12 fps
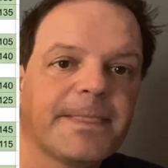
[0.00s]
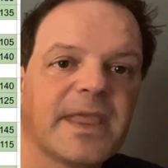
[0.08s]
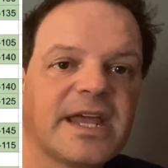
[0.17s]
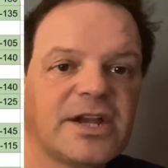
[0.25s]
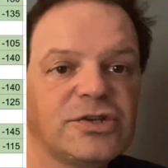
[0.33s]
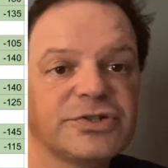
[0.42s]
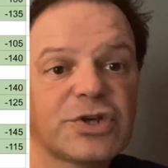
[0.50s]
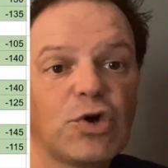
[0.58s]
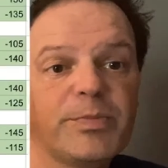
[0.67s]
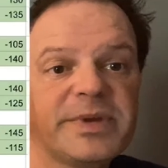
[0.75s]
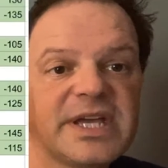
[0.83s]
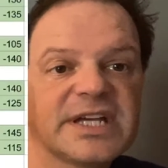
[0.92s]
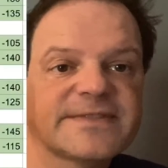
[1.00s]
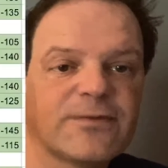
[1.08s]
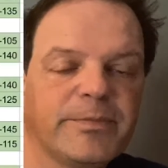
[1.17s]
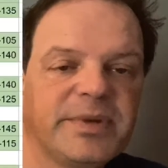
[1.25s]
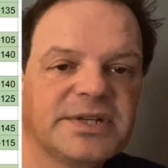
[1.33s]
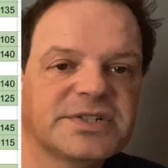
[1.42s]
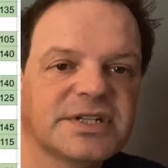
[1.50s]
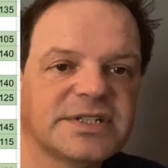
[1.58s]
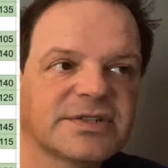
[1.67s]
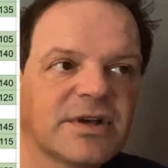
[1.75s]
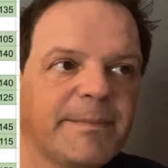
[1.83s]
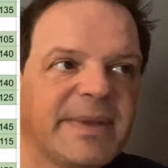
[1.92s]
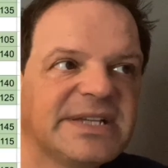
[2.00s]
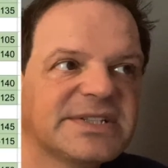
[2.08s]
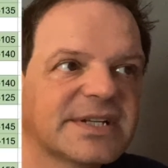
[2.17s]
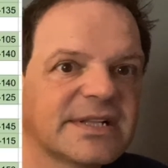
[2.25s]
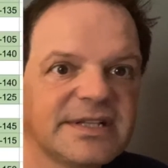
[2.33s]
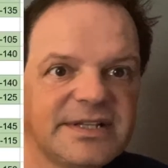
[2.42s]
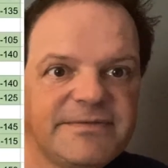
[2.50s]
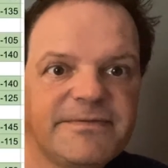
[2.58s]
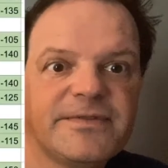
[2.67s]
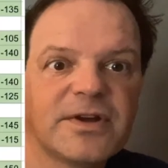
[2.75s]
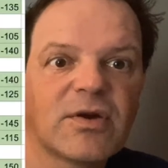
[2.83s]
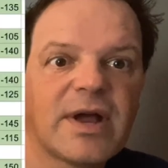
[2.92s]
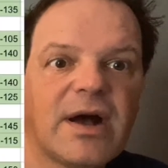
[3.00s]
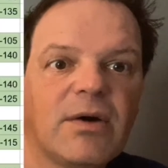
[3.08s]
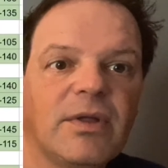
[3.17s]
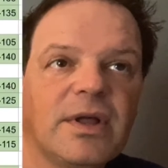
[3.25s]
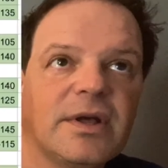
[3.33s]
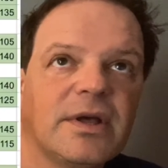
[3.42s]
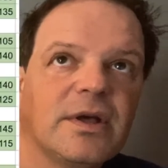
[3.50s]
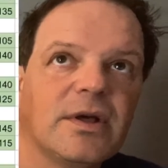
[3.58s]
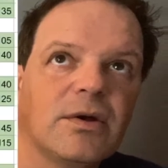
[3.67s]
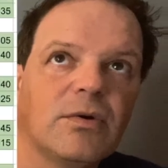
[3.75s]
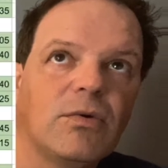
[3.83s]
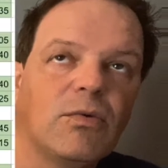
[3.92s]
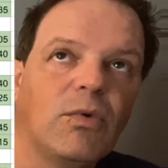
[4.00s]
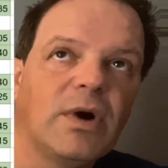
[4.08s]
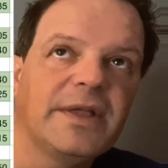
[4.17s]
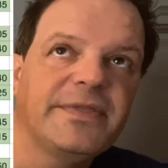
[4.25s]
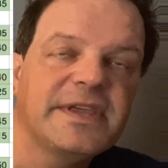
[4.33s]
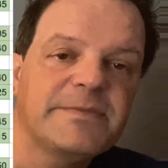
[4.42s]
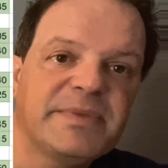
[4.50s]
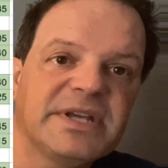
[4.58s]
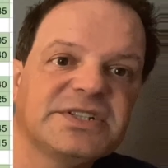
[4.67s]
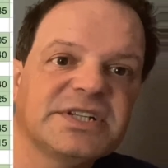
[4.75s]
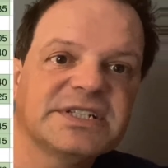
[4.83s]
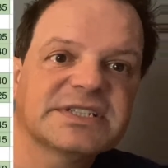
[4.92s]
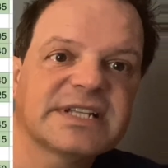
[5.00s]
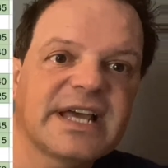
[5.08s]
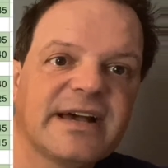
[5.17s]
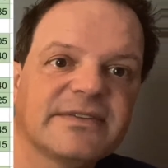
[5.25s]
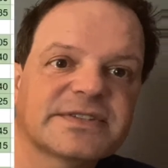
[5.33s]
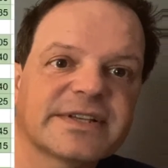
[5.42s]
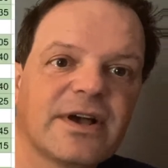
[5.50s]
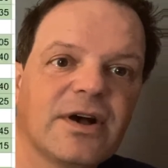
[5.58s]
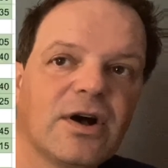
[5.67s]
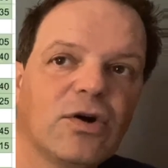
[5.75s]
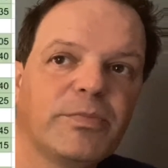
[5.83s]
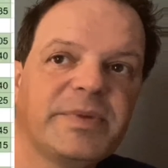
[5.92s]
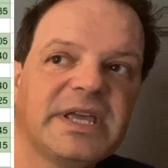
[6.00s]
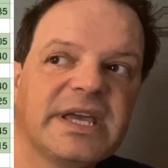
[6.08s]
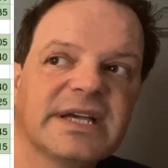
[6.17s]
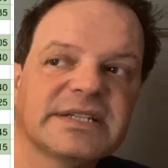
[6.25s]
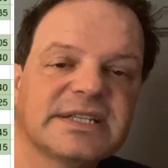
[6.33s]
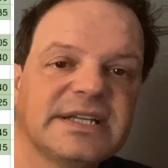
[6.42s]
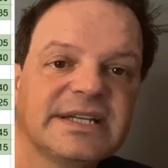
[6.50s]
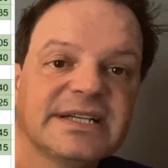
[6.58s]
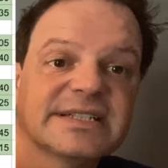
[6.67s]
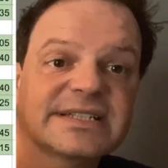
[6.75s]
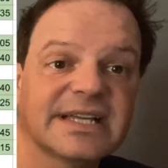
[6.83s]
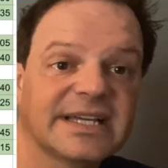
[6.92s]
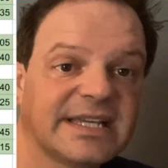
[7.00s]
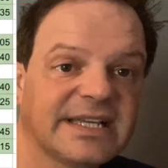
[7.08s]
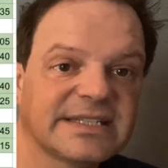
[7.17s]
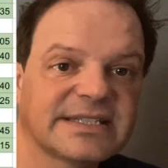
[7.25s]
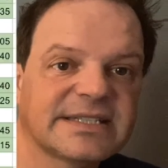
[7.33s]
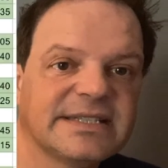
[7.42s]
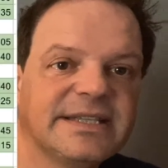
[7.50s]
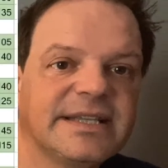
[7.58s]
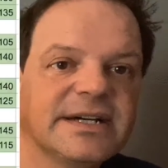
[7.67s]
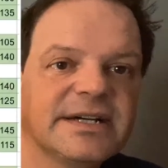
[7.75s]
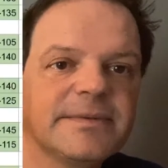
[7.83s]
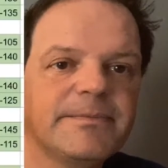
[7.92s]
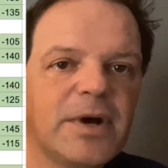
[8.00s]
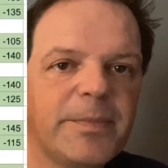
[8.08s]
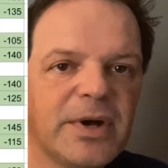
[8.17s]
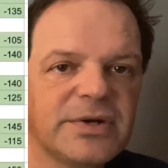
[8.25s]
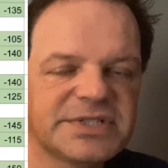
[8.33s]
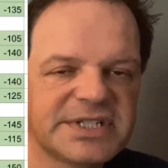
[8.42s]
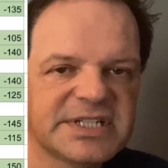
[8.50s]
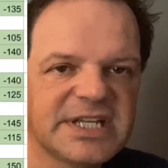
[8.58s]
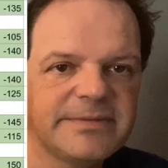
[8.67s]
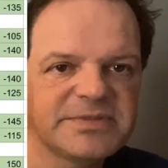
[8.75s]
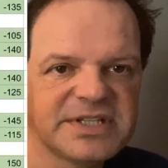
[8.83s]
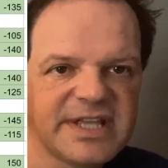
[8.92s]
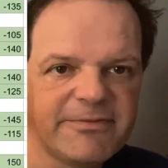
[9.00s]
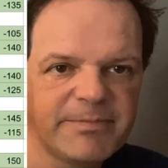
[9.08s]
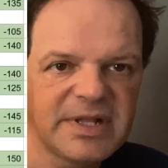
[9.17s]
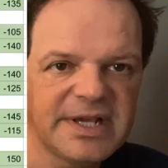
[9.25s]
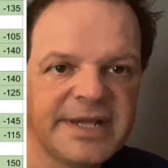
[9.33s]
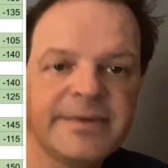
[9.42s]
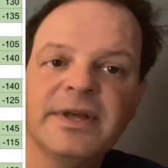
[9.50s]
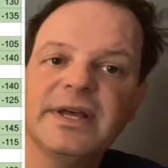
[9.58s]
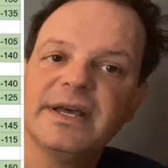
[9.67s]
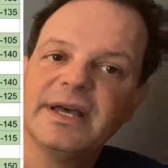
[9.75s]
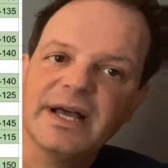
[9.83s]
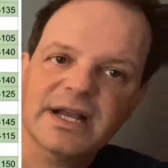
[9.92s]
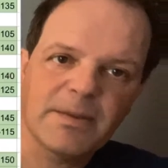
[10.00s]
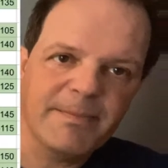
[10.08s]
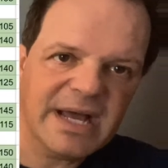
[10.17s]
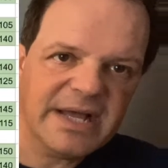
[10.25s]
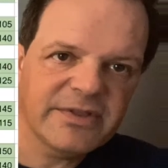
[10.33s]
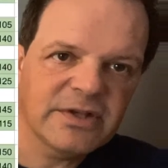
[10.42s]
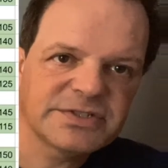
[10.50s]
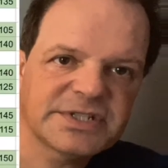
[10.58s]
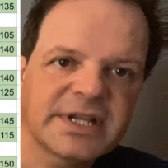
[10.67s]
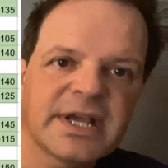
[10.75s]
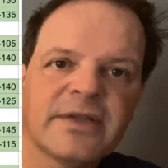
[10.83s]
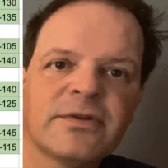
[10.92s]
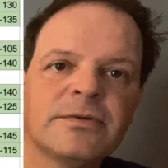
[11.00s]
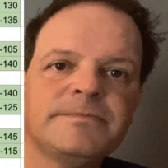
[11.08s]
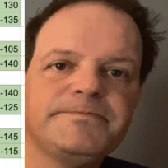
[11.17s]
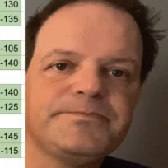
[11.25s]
and I use OPS for pitching. So I basically figure out what the pitching staff's OPS is against the opposing teams that they've played. I combine those together,